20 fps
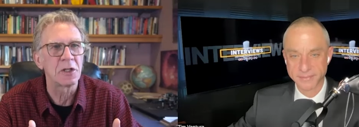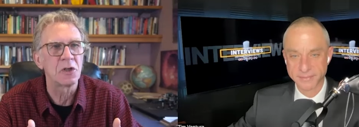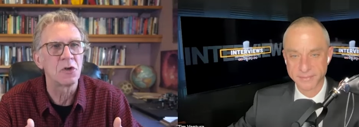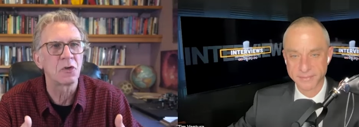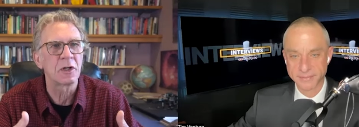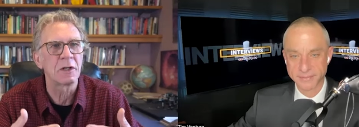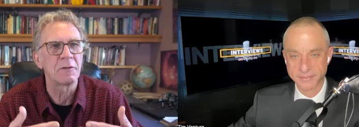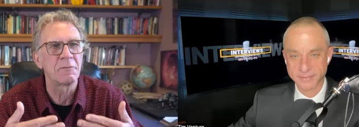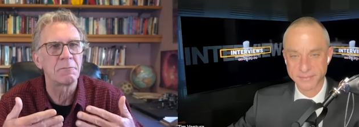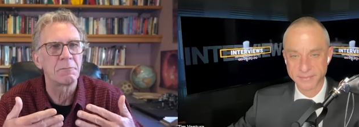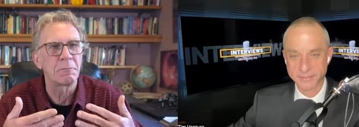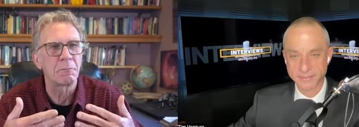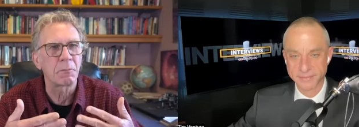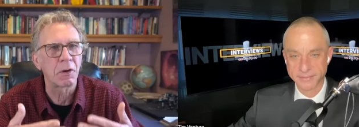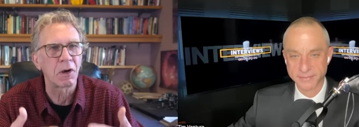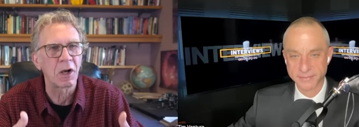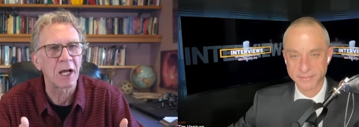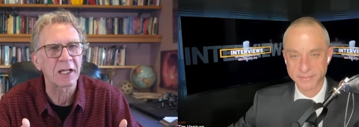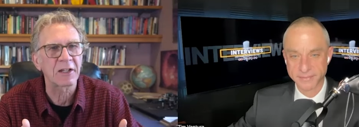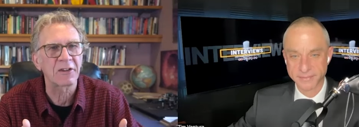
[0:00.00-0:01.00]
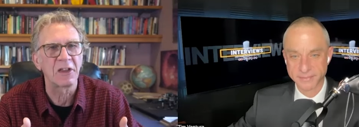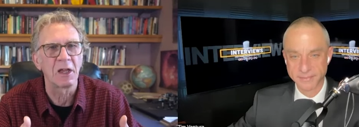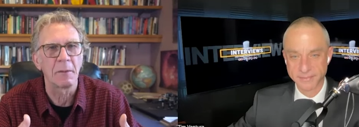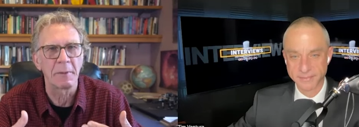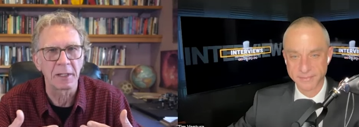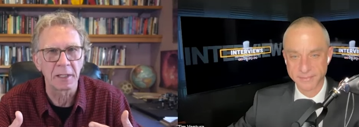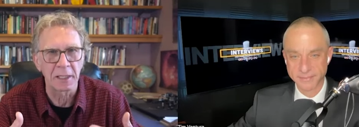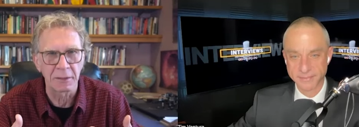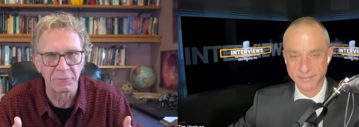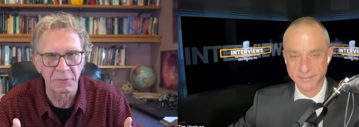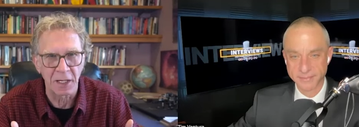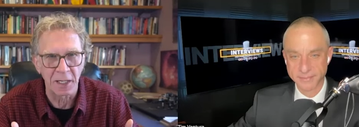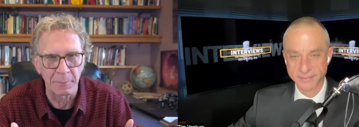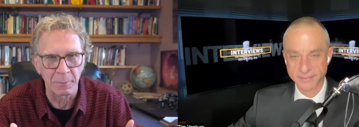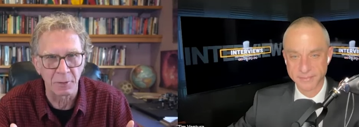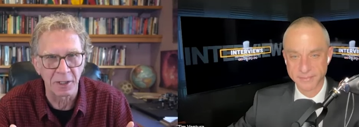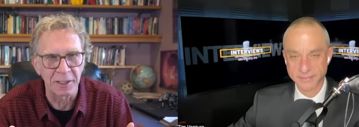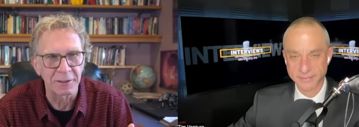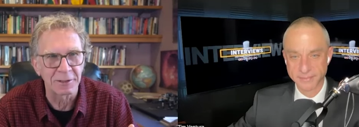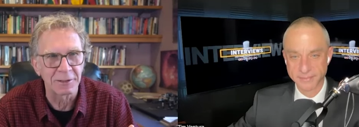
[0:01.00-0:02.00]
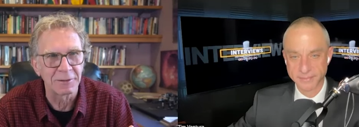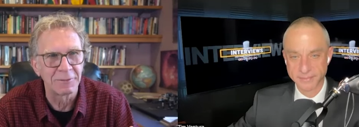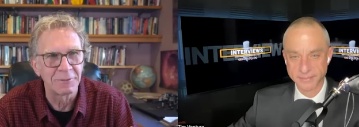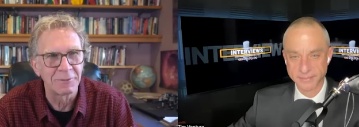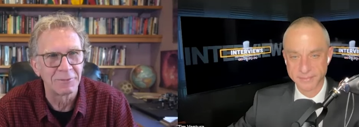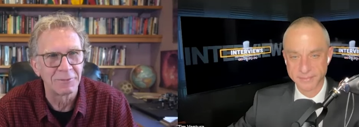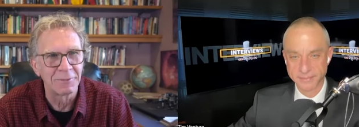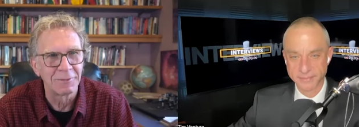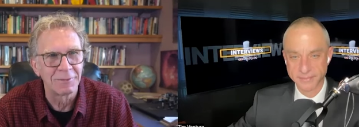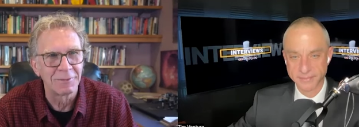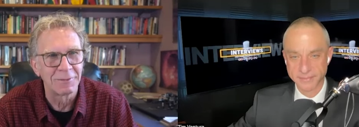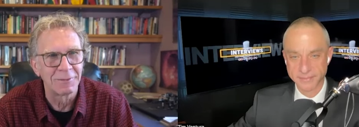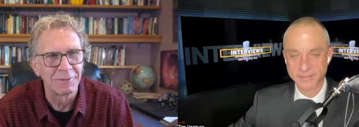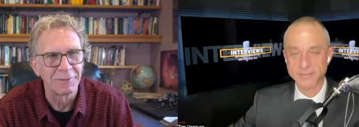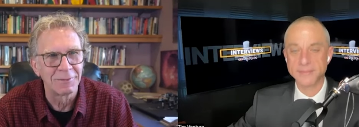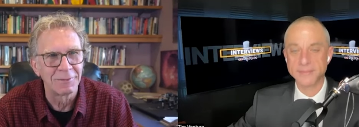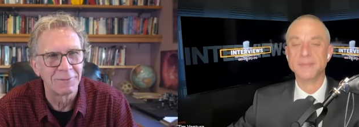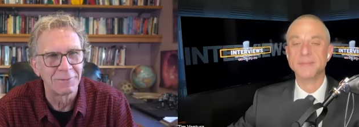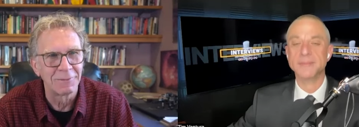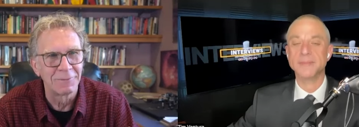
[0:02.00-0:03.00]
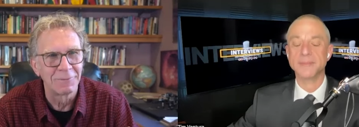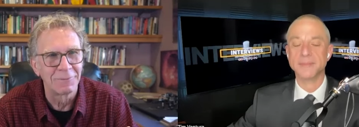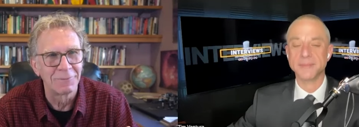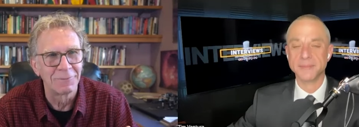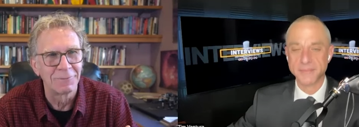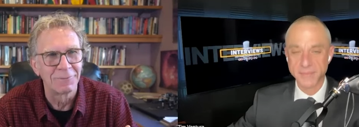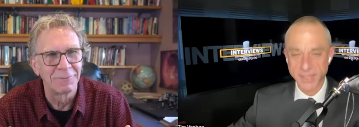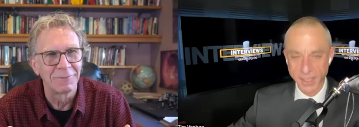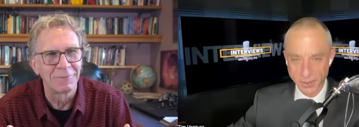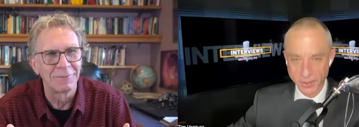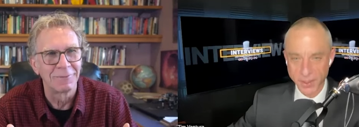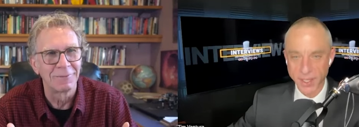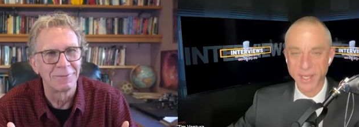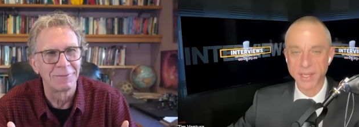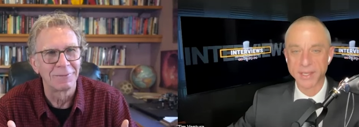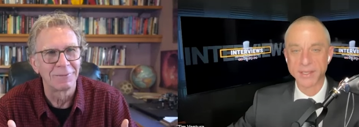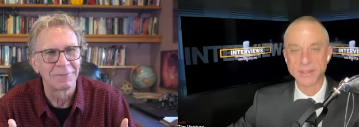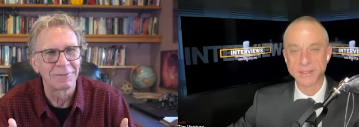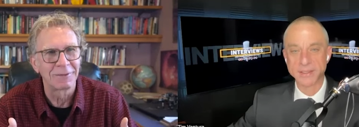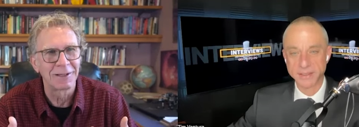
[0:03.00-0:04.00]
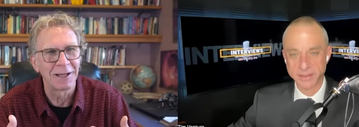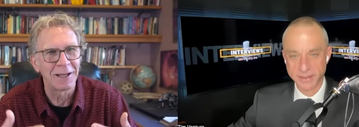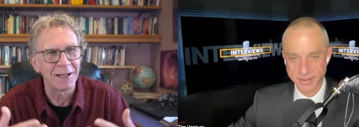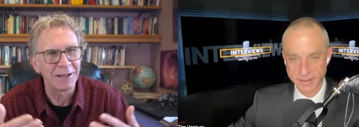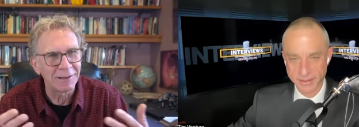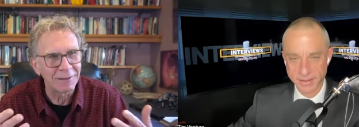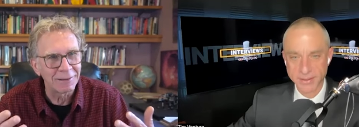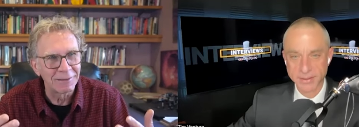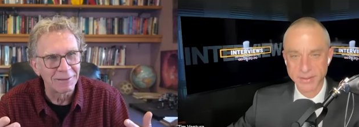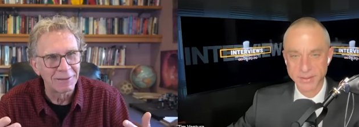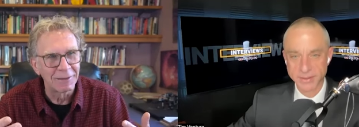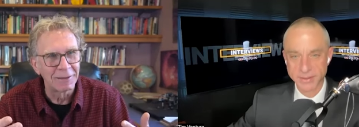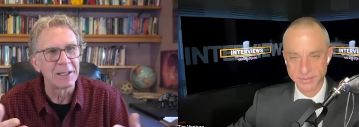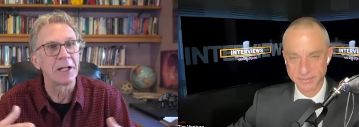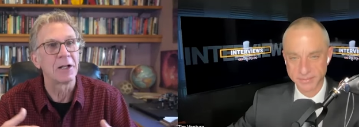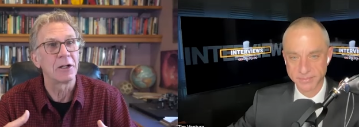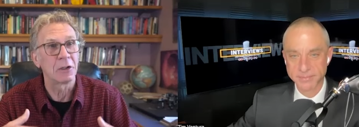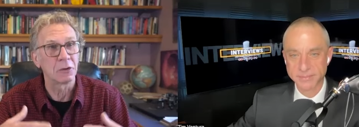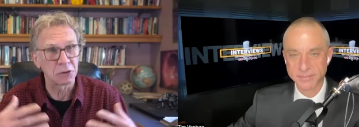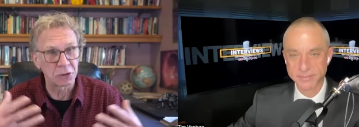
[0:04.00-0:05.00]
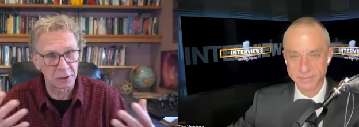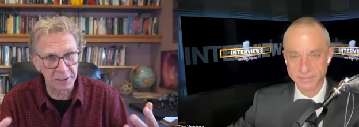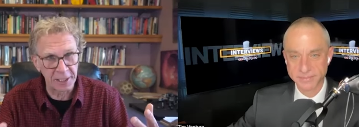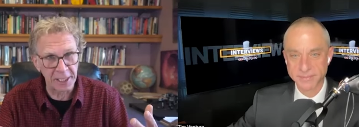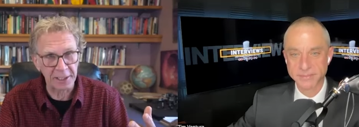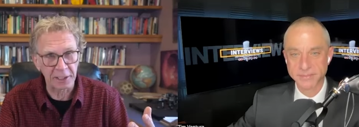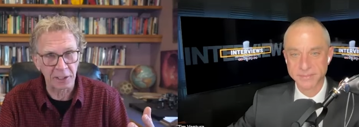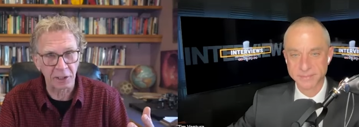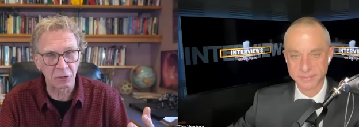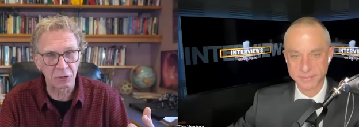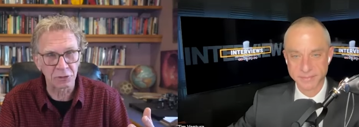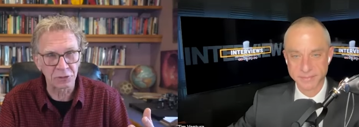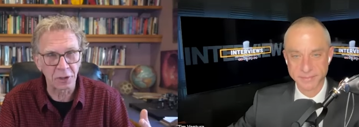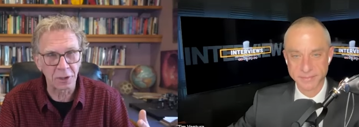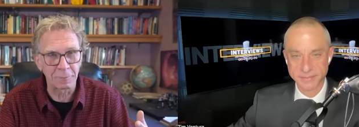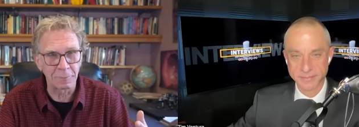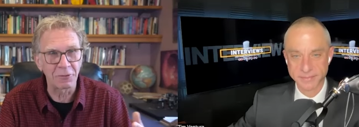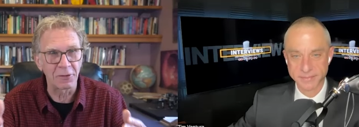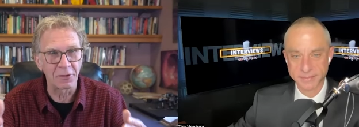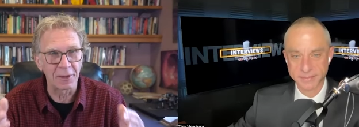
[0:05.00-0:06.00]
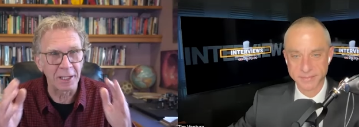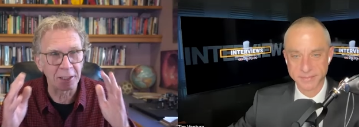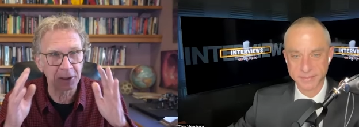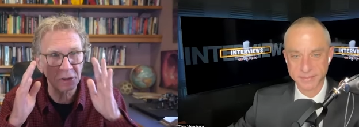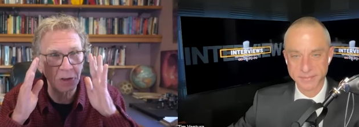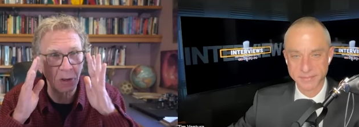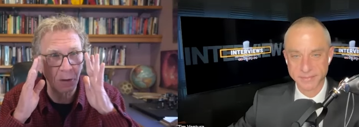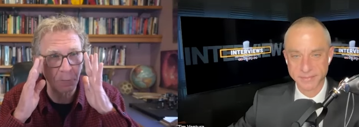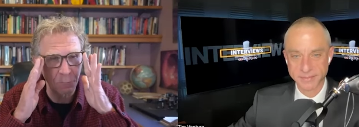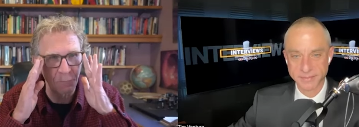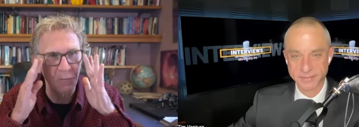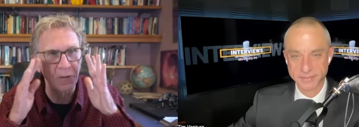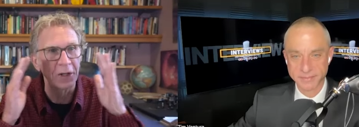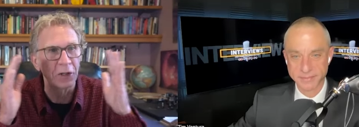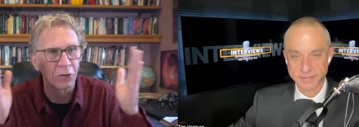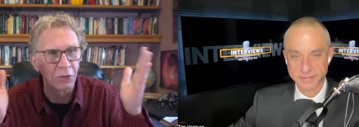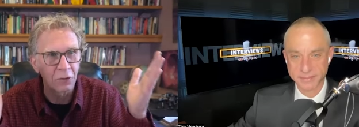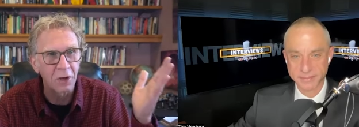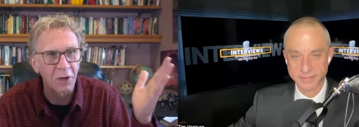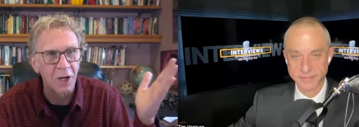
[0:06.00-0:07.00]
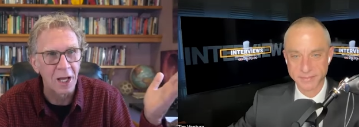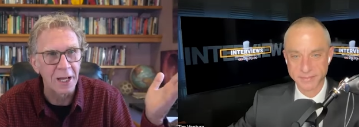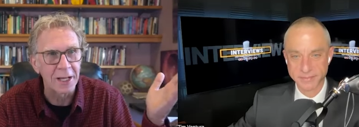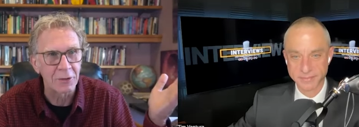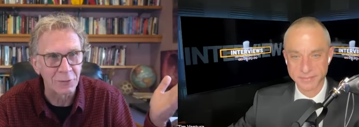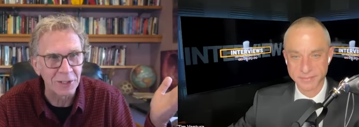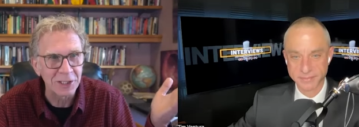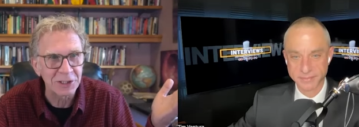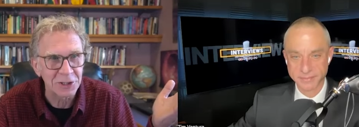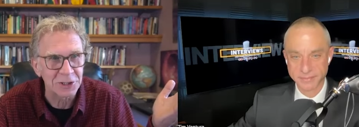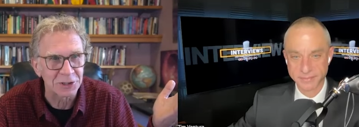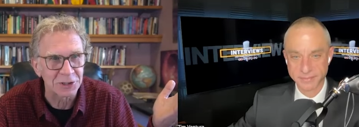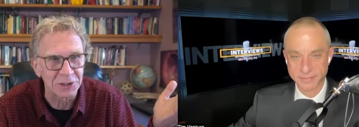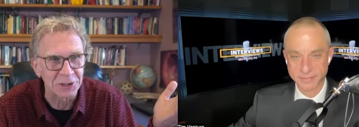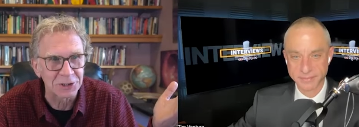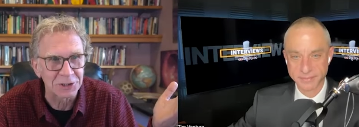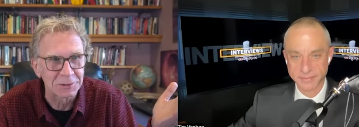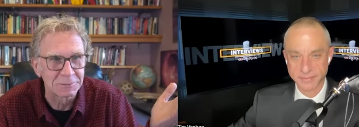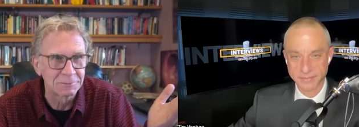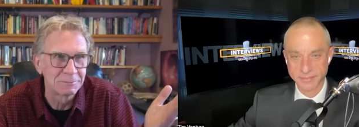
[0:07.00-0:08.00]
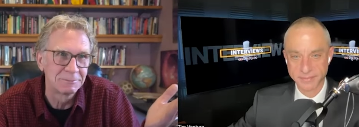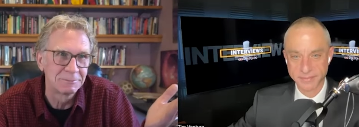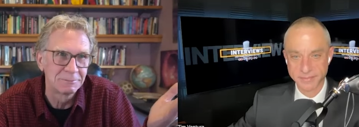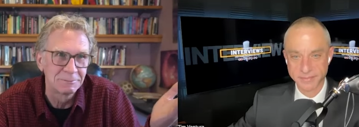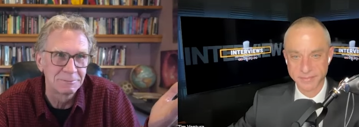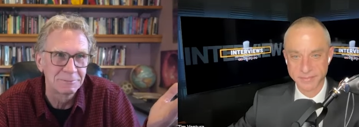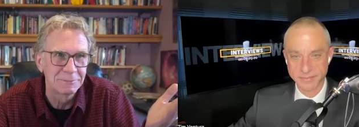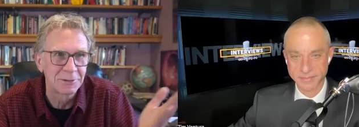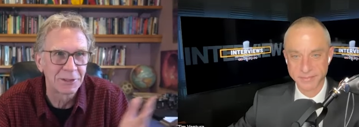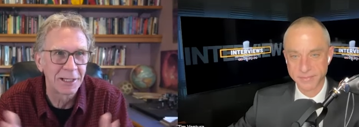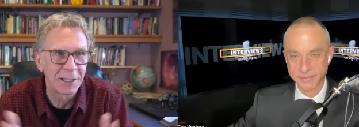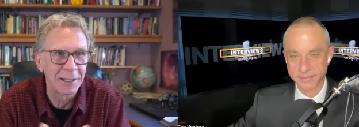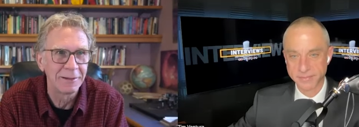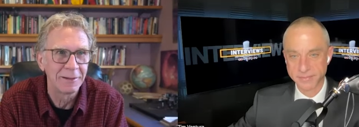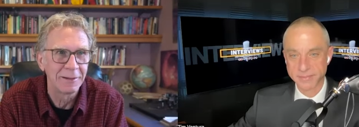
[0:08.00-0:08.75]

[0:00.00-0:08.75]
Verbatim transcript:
Speaker 1: You can pluck them and they vibrate.
Speaker 2: Mm, okay.
Speaker 1: Okay. And those are technical term for that. It's called field line resonances. Okay.